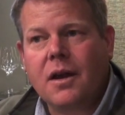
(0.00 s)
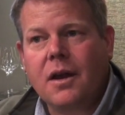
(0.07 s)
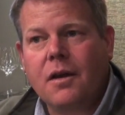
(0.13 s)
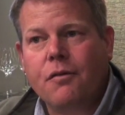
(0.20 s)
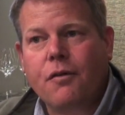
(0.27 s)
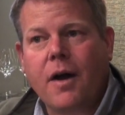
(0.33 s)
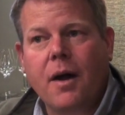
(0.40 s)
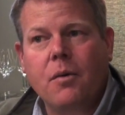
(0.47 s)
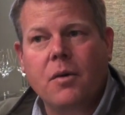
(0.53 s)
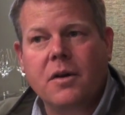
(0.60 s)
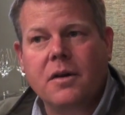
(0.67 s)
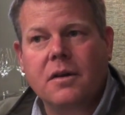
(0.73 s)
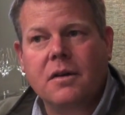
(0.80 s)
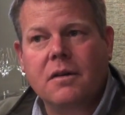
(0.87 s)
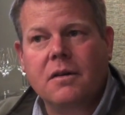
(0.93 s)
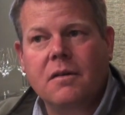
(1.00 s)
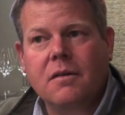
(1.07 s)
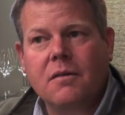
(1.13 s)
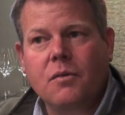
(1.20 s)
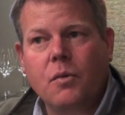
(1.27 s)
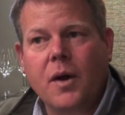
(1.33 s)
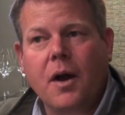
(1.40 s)
if I were to,
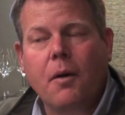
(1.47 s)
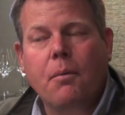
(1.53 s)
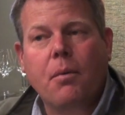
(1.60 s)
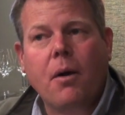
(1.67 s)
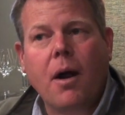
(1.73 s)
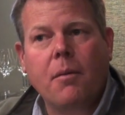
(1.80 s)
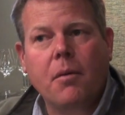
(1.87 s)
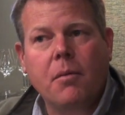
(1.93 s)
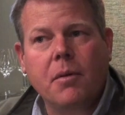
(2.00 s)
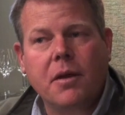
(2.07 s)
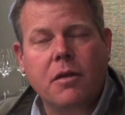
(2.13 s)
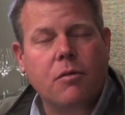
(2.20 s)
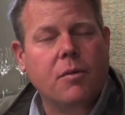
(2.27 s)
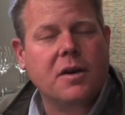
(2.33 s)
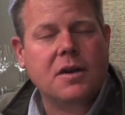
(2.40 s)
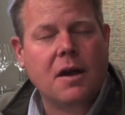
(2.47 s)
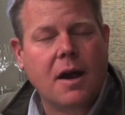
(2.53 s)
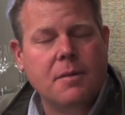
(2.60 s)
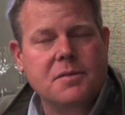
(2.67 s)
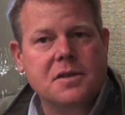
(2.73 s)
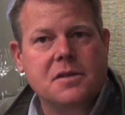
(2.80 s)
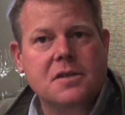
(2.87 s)
we are probably 3
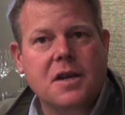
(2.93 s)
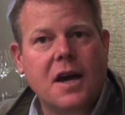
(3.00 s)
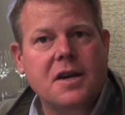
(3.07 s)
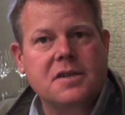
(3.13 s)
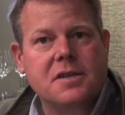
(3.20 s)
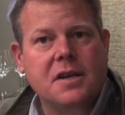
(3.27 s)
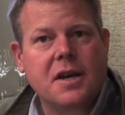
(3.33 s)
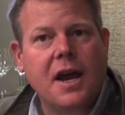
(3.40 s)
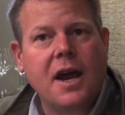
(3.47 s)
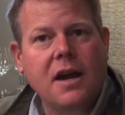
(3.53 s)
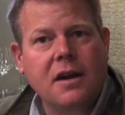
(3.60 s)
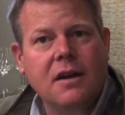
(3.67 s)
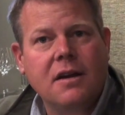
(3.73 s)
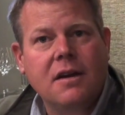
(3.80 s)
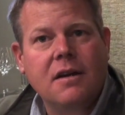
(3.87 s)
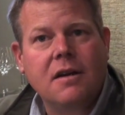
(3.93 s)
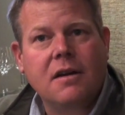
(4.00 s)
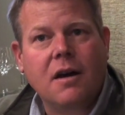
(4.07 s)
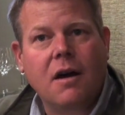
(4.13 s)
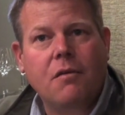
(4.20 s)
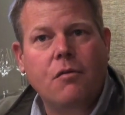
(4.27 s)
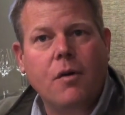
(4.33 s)
times the size today
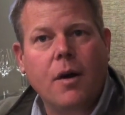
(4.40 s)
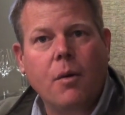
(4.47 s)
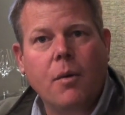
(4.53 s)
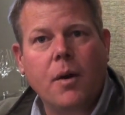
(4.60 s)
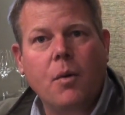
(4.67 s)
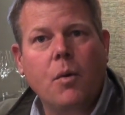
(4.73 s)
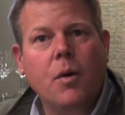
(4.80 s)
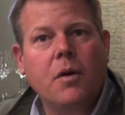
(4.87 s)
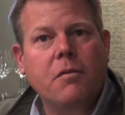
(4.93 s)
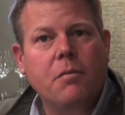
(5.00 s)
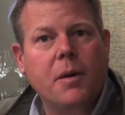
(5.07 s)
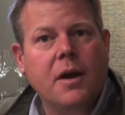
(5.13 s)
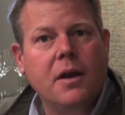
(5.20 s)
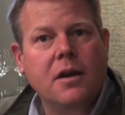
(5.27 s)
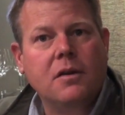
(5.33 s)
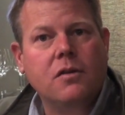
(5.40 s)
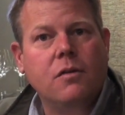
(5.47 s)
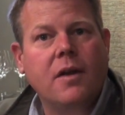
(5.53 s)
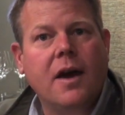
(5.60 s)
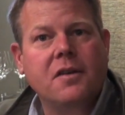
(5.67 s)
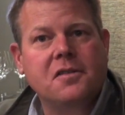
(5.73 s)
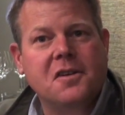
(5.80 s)
of where we would have been in
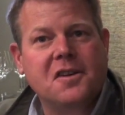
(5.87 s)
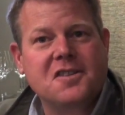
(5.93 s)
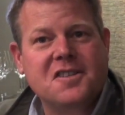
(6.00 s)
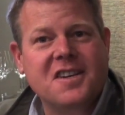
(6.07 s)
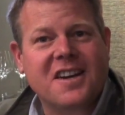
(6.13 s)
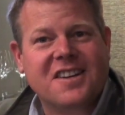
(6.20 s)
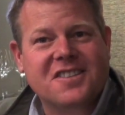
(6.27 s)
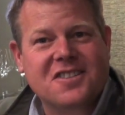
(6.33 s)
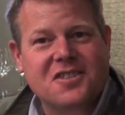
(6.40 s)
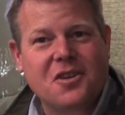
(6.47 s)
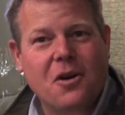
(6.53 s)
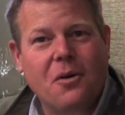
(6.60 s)
2006. So